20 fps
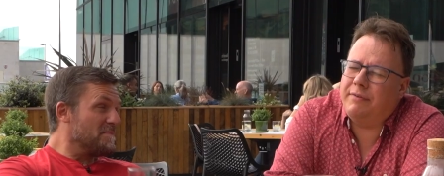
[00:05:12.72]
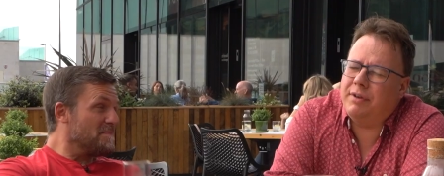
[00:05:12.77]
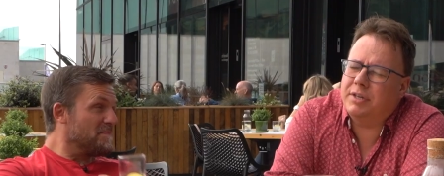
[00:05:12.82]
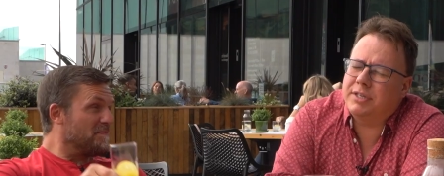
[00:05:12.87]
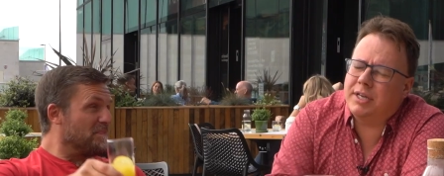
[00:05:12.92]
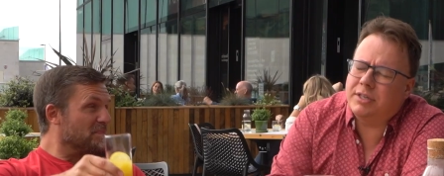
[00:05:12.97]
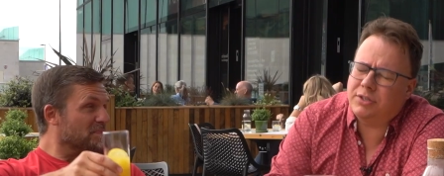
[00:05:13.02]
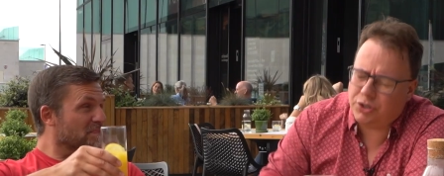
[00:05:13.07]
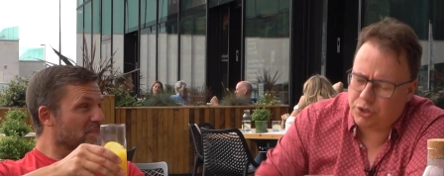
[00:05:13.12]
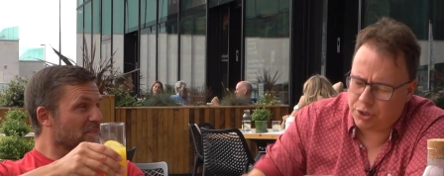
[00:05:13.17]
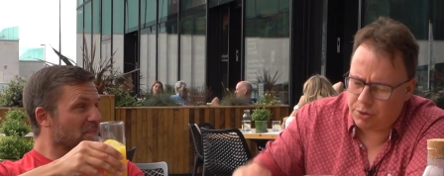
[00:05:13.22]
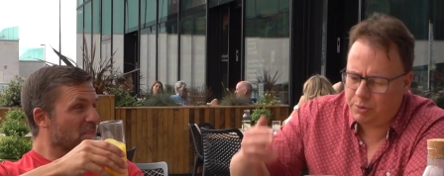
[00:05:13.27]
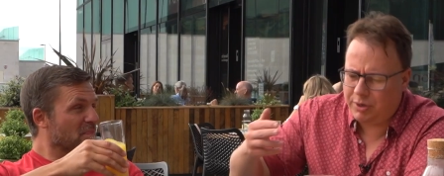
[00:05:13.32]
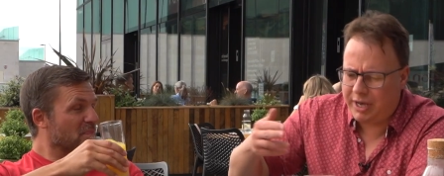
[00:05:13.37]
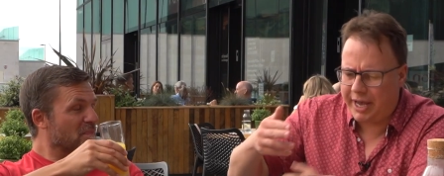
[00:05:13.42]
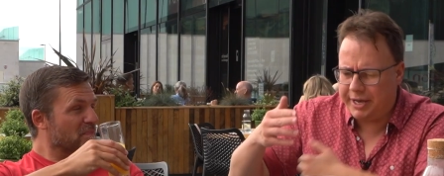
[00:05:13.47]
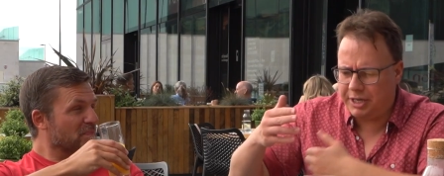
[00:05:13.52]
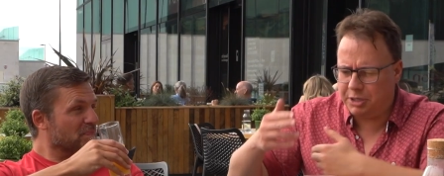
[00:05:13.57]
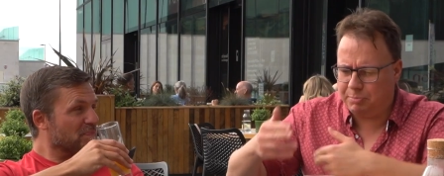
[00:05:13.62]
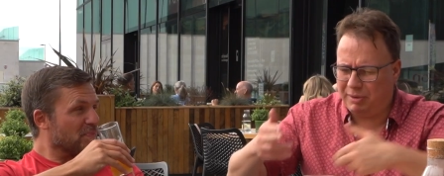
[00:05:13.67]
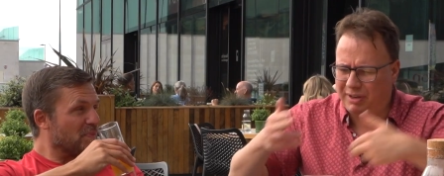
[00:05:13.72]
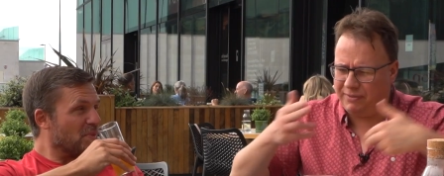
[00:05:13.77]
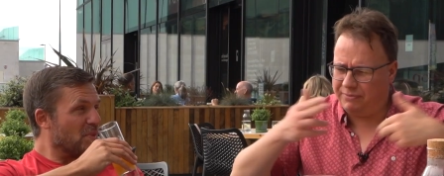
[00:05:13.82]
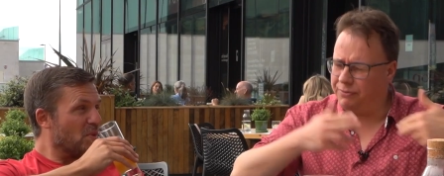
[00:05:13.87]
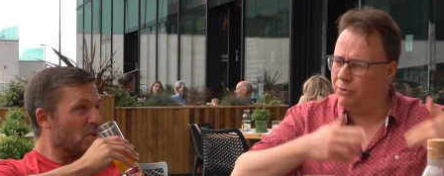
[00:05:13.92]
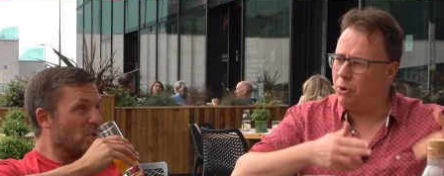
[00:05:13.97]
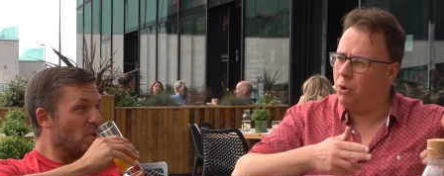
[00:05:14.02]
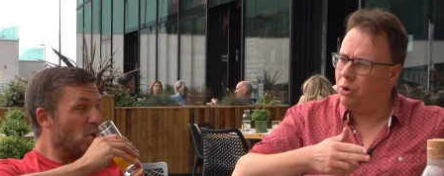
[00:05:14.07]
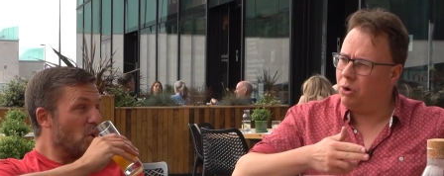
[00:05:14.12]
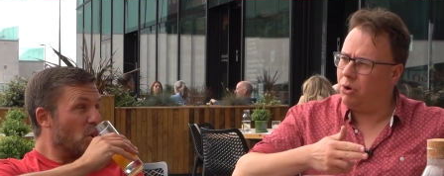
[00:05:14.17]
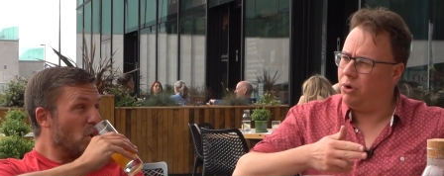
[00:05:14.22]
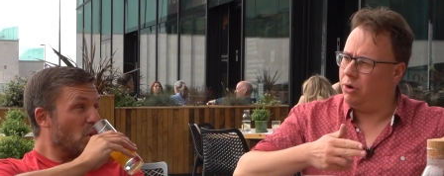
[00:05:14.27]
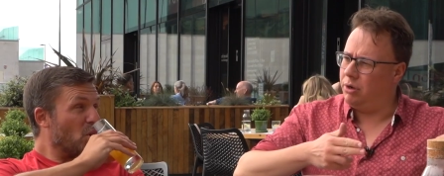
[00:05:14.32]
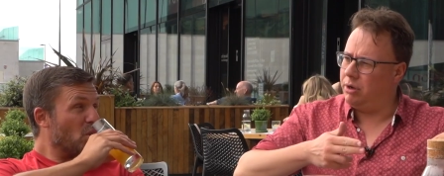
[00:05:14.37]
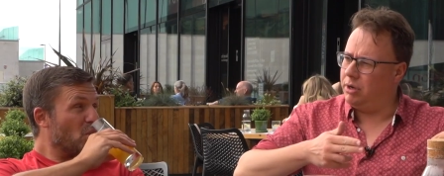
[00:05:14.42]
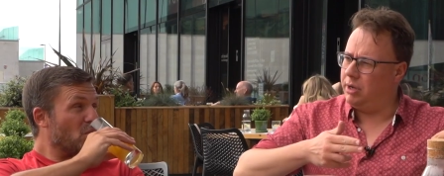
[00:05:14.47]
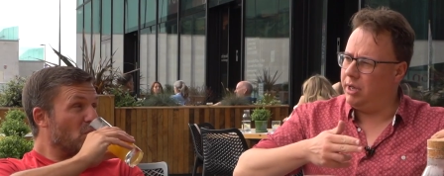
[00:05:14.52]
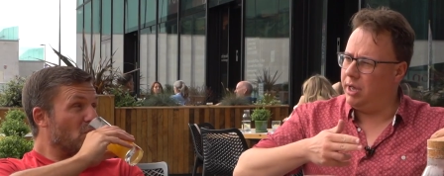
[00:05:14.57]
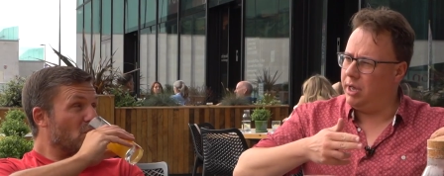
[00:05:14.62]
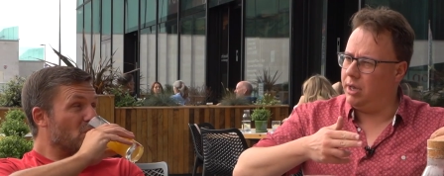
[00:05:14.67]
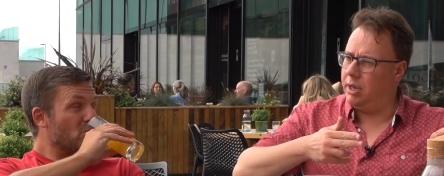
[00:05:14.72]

Speaker 1: if you'd have said two years before. Yeah.